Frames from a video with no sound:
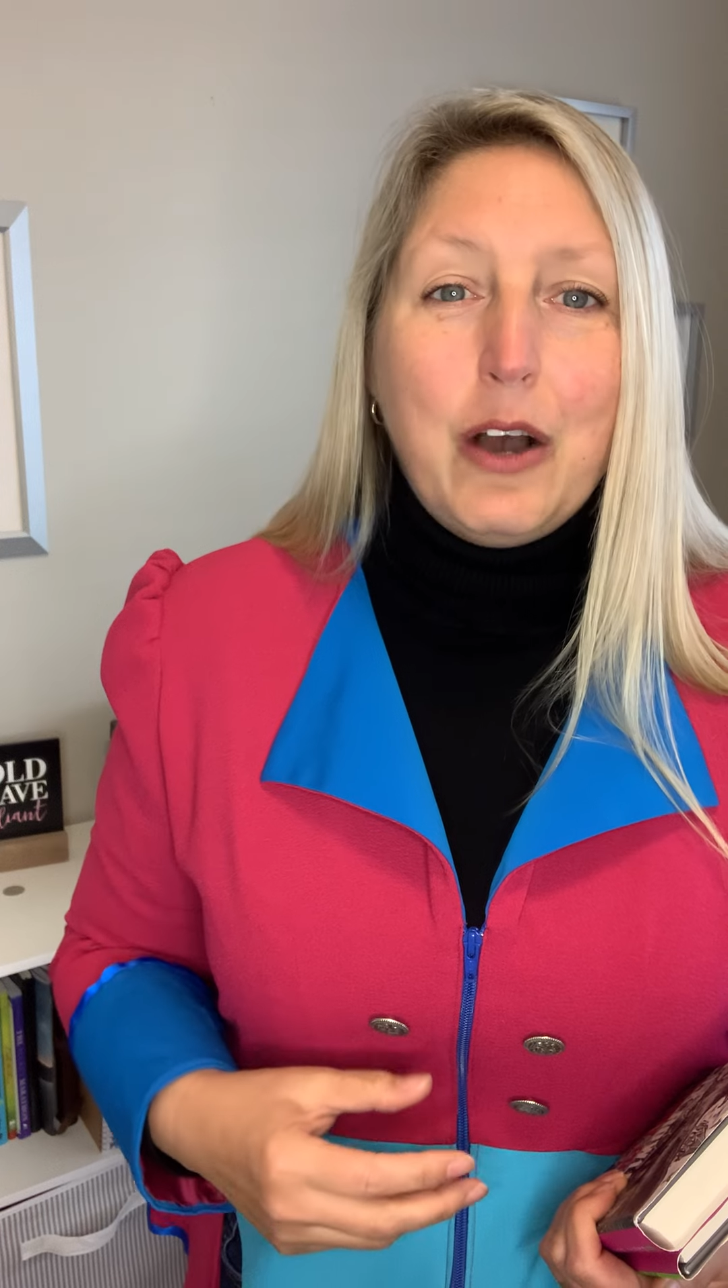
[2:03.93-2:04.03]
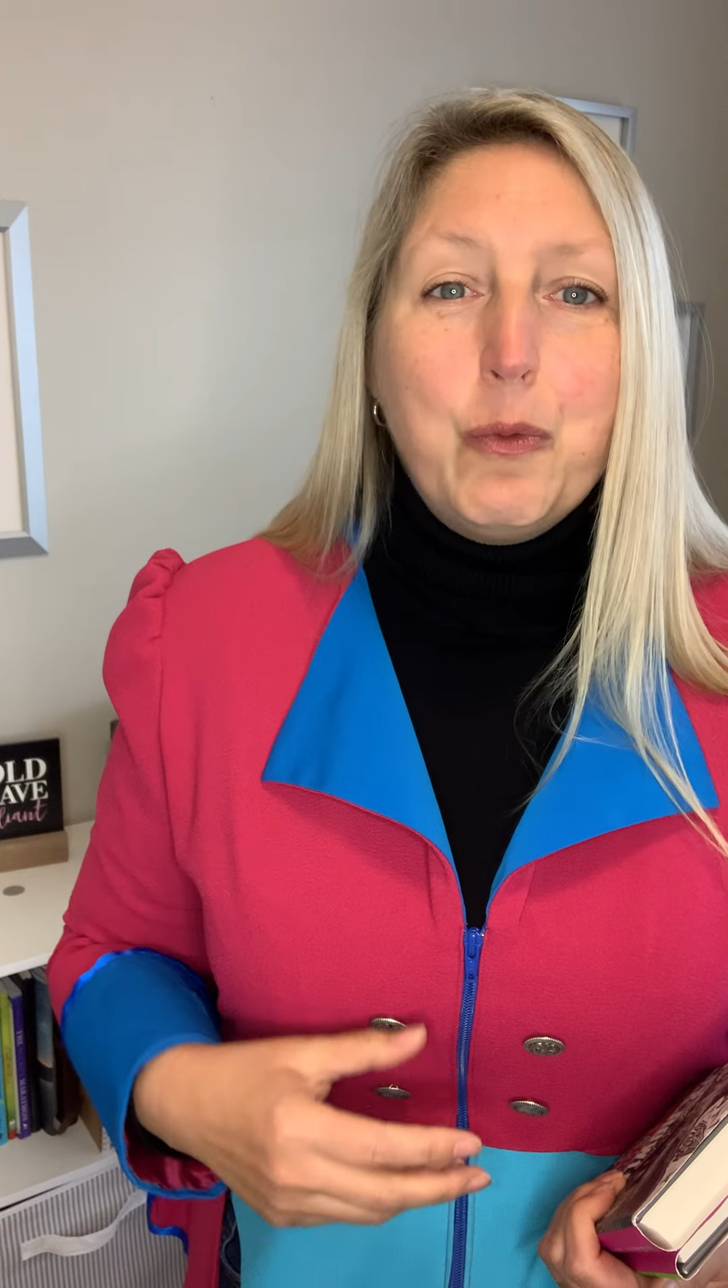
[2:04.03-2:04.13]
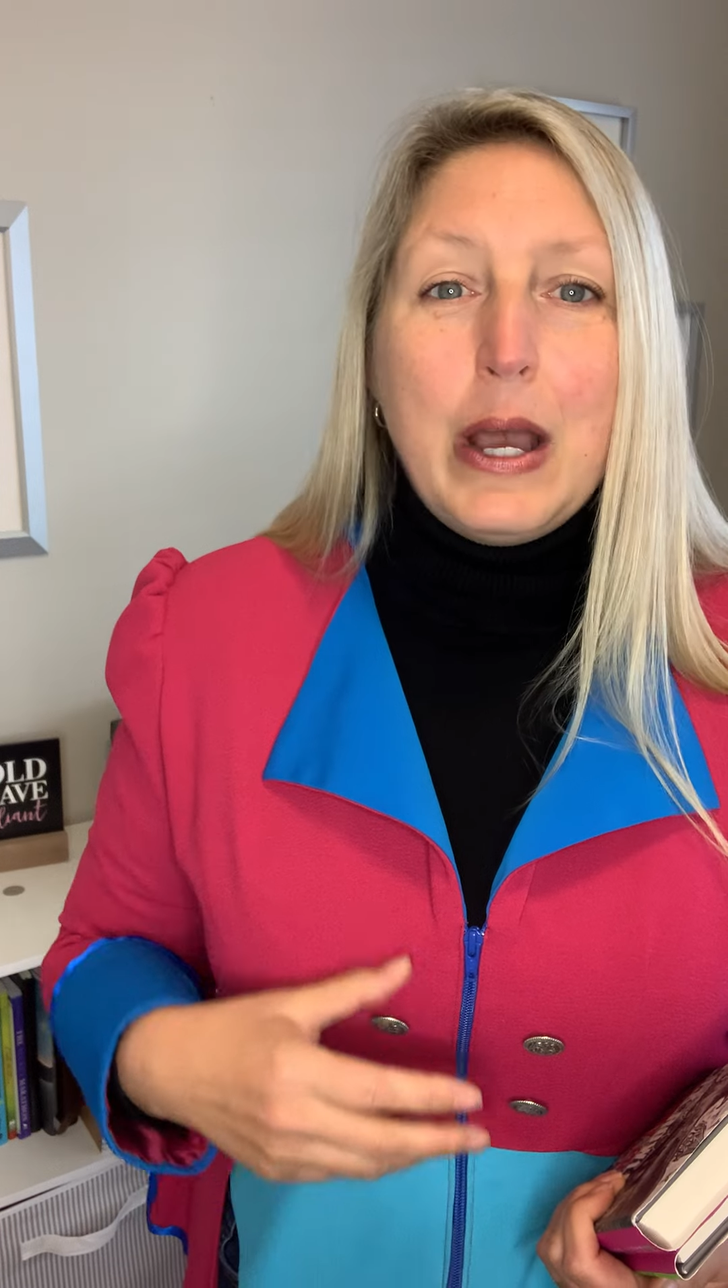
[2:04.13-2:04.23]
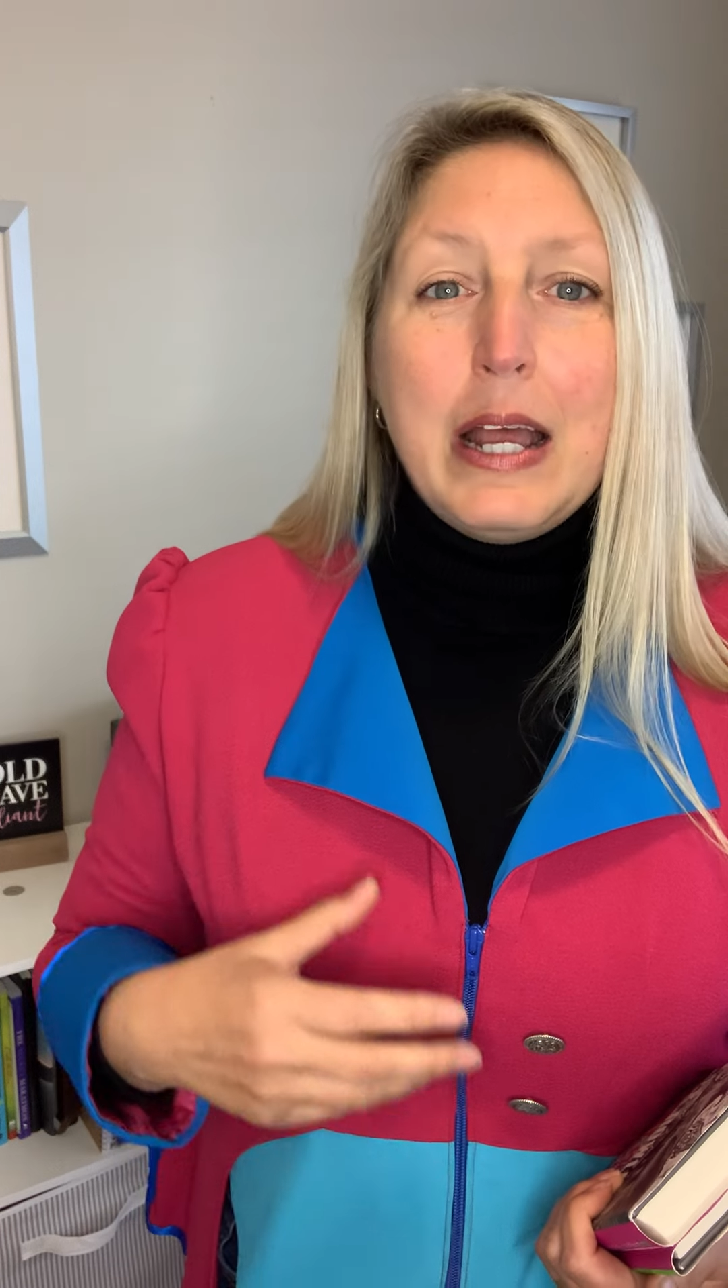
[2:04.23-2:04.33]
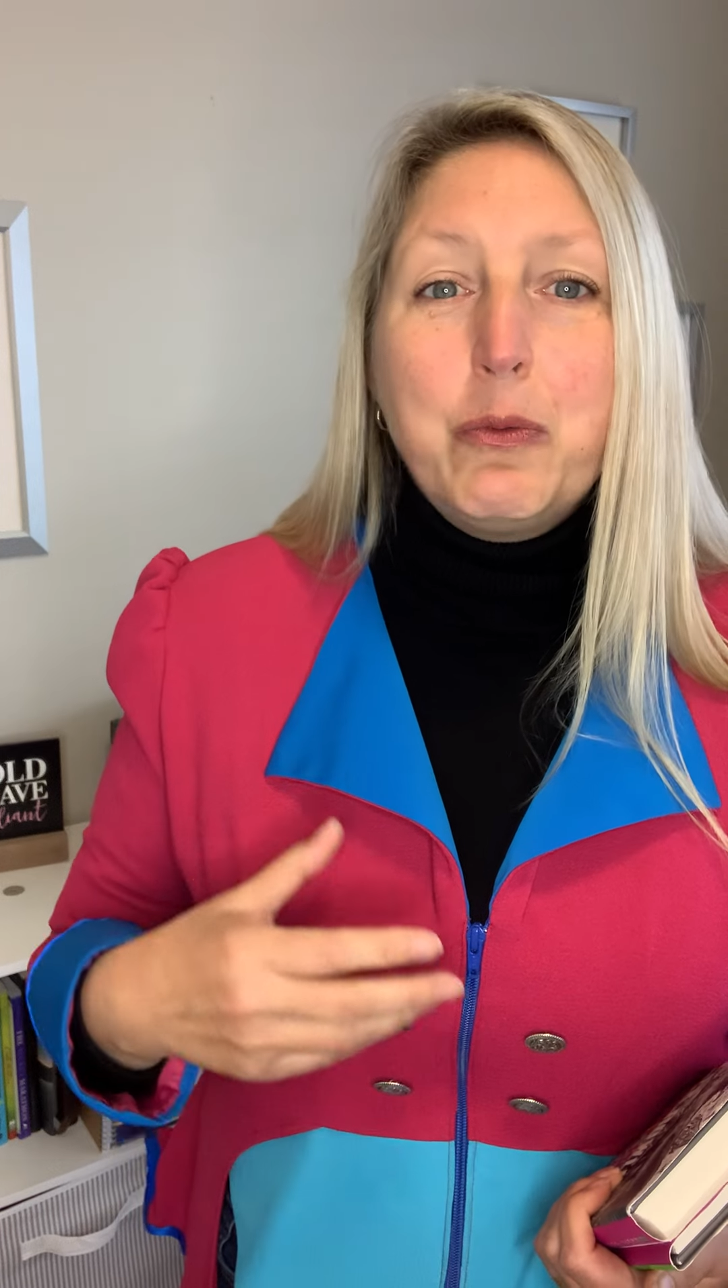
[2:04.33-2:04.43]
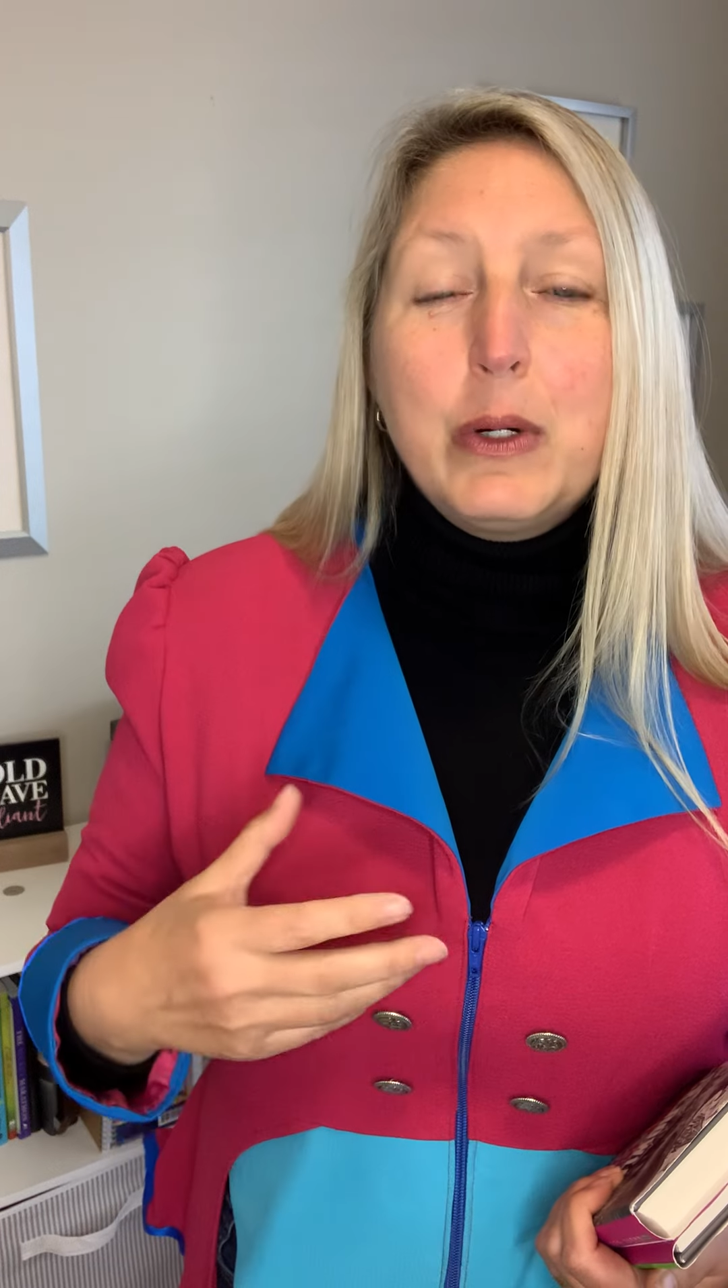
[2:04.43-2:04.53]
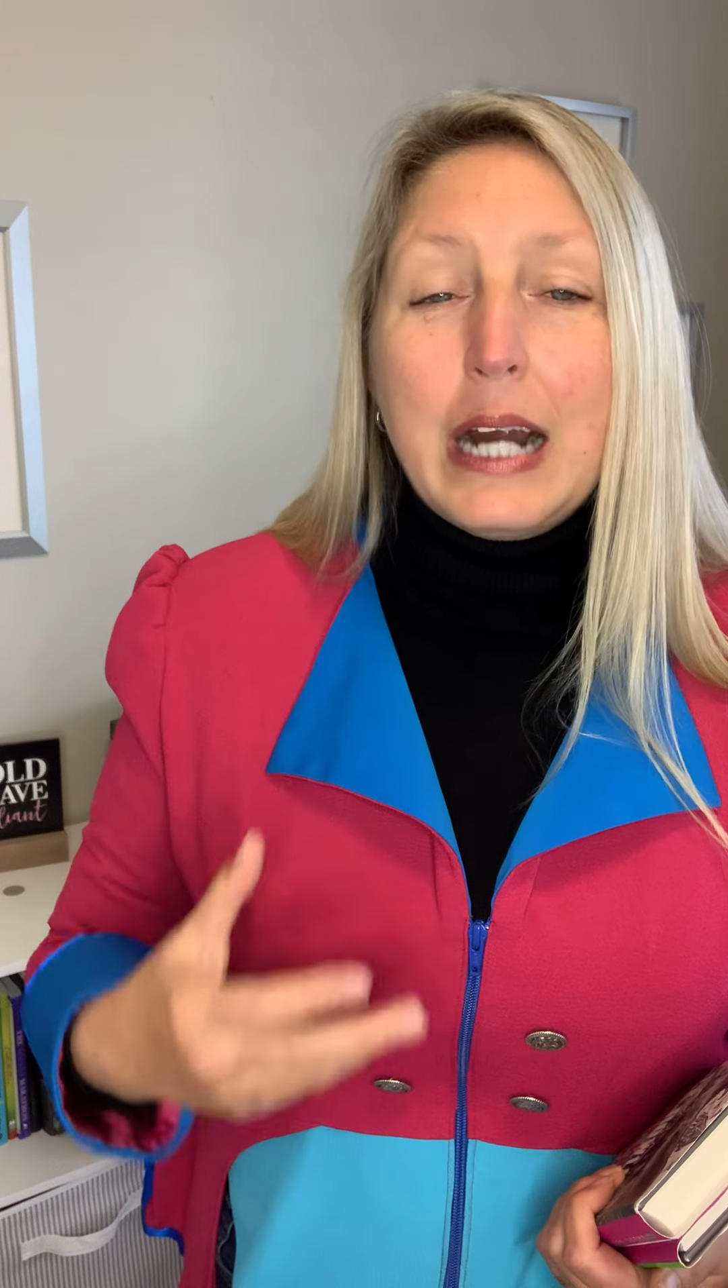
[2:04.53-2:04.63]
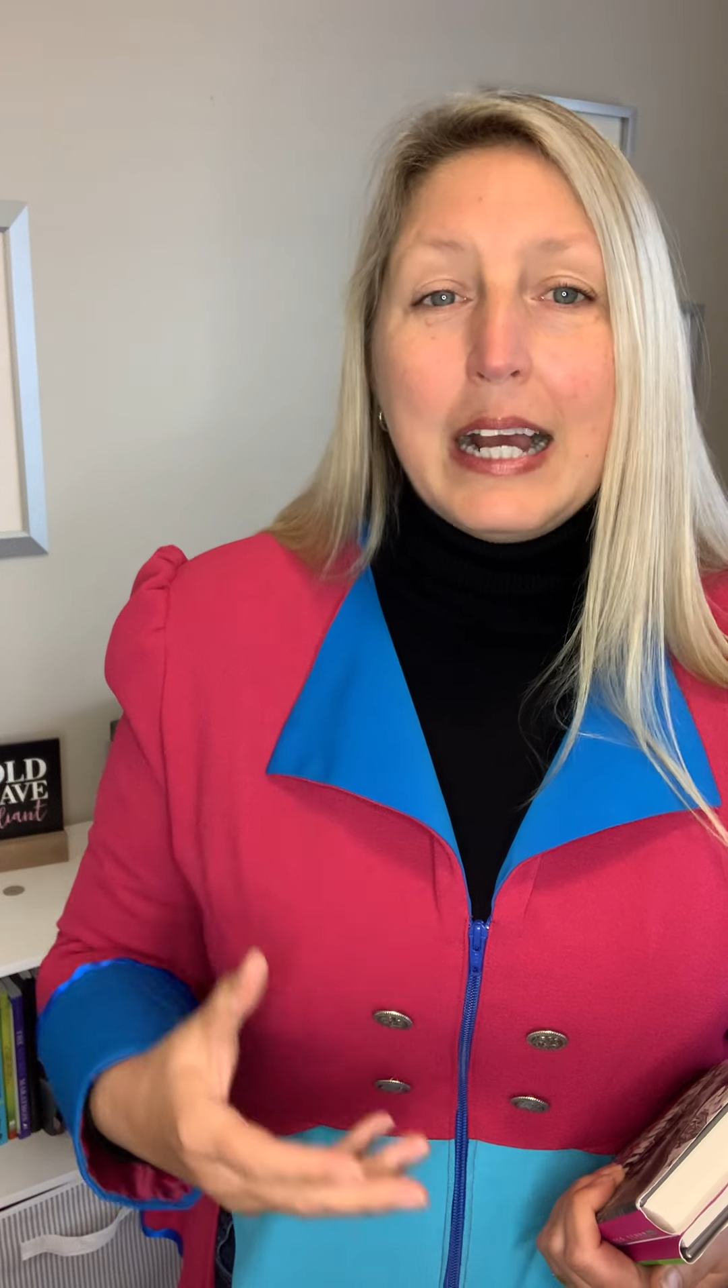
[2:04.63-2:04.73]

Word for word: When we're